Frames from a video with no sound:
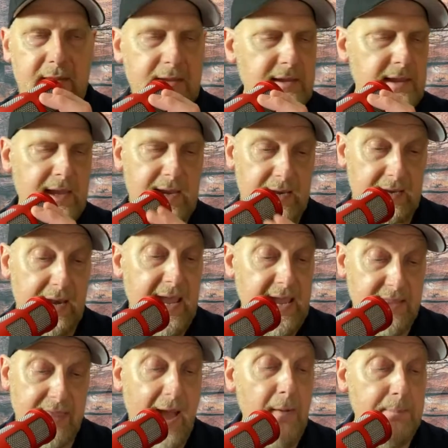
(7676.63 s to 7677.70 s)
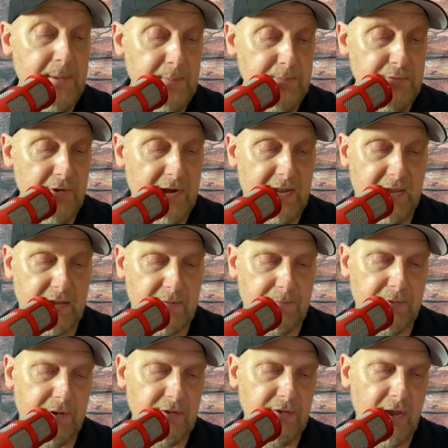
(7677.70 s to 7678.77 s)
Lee, that'd be brilliant,
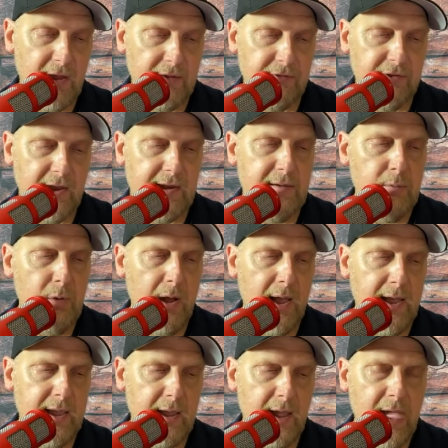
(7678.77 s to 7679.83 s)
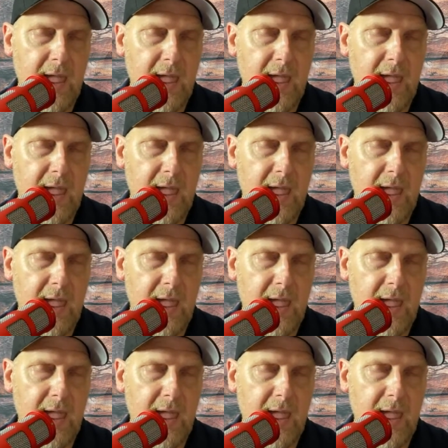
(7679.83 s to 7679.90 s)
because I tell you why